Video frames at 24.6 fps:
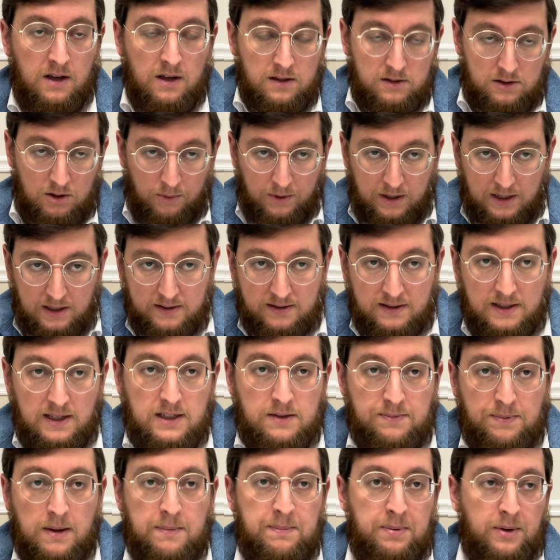So when he sees
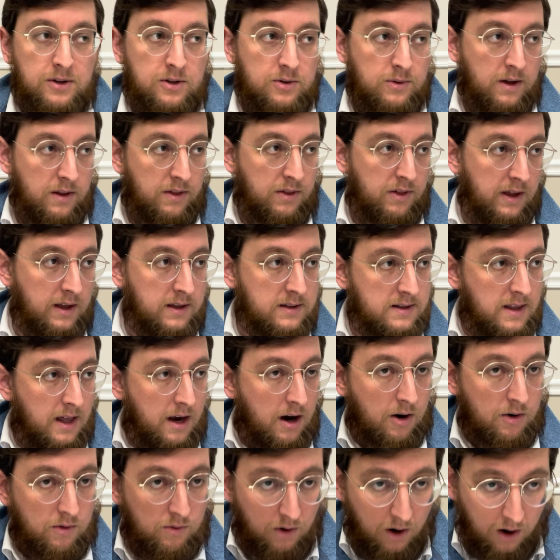people doing things that
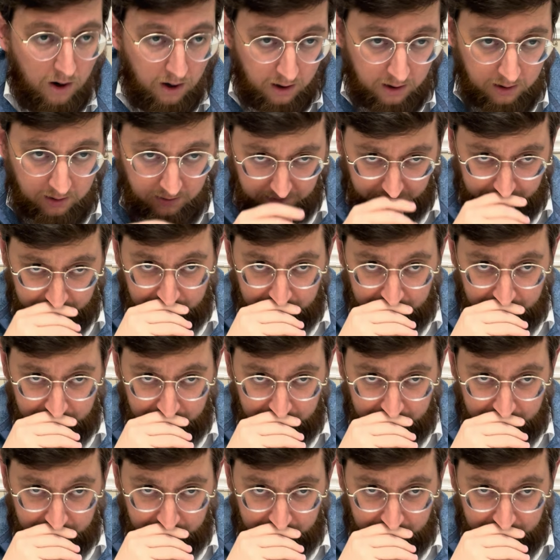are wrong,